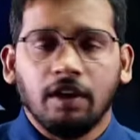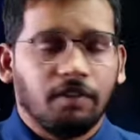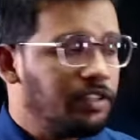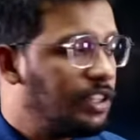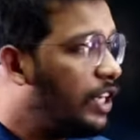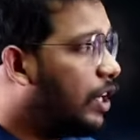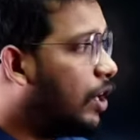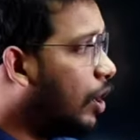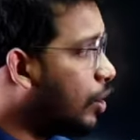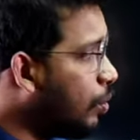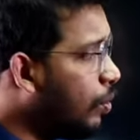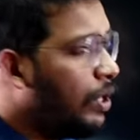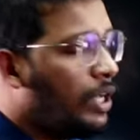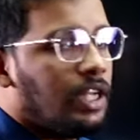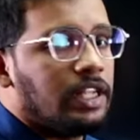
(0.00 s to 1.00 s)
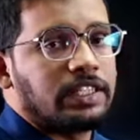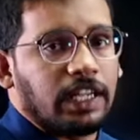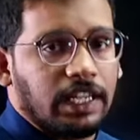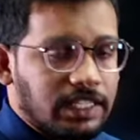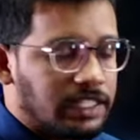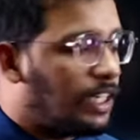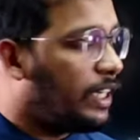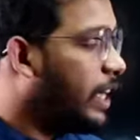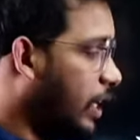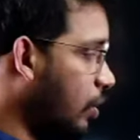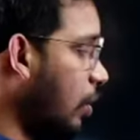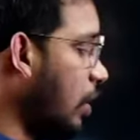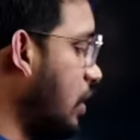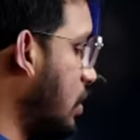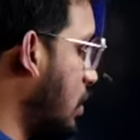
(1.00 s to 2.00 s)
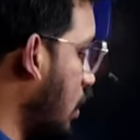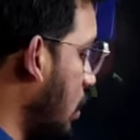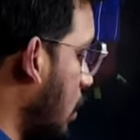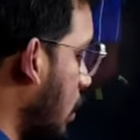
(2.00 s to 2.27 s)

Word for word: with regard to science and technology,